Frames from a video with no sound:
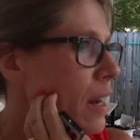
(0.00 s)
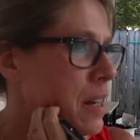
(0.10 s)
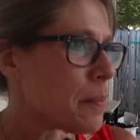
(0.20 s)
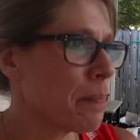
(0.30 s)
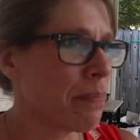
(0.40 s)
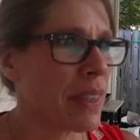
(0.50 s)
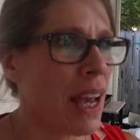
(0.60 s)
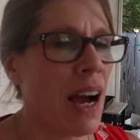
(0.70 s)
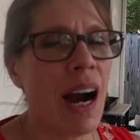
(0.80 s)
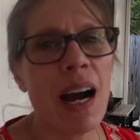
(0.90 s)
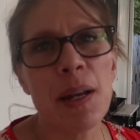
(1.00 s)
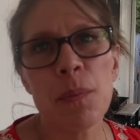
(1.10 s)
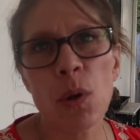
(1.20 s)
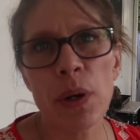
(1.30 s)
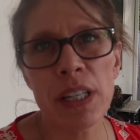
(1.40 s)
Um, I
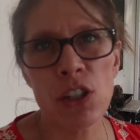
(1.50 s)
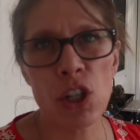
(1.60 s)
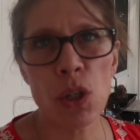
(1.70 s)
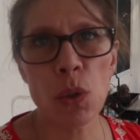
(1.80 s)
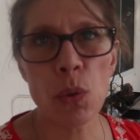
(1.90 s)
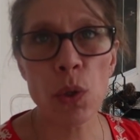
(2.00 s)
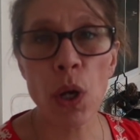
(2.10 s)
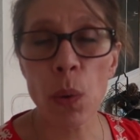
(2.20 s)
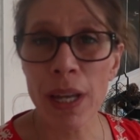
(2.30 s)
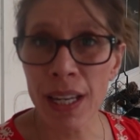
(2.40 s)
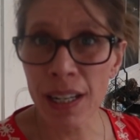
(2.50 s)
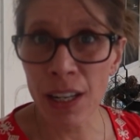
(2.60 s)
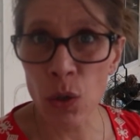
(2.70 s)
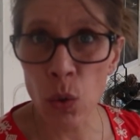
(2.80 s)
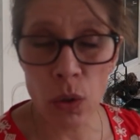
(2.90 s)
am going to go in
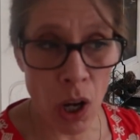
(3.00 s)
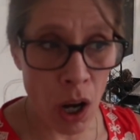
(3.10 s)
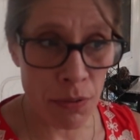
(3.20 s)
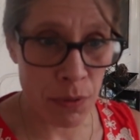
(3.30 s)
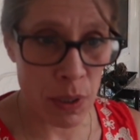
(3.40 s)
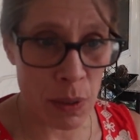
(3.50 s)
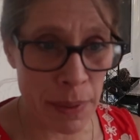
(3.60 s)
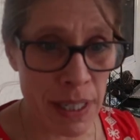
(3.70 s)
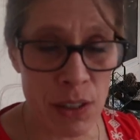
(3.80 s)
and cool off for a little bit.